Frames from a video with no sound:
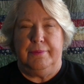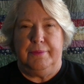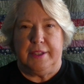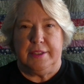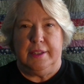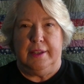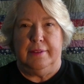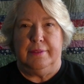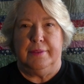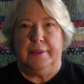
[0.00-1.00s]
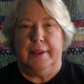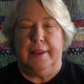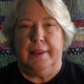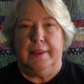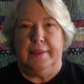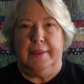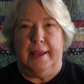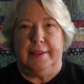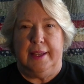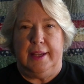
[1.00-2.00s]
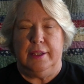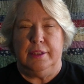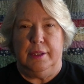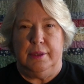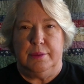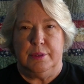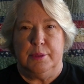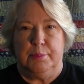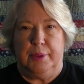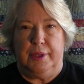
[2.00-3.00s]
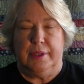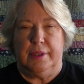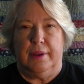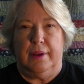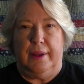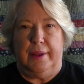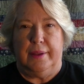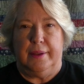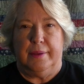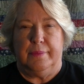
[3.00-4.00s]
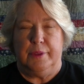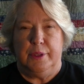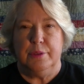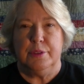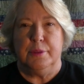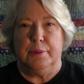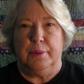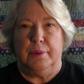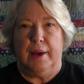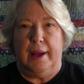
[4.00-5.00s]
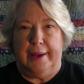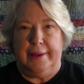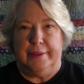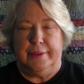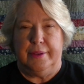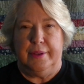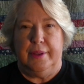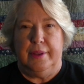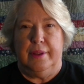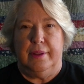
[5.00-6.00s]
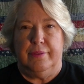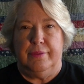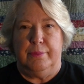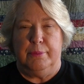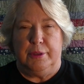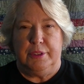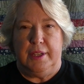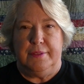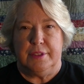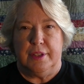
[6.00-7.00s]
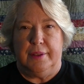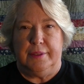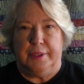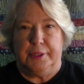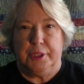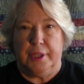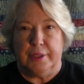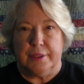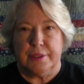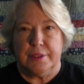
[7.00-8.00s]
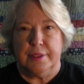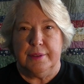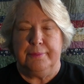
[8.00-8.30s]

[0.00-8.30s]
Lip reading: fixative that they could use to use to iron motifs on their shirts.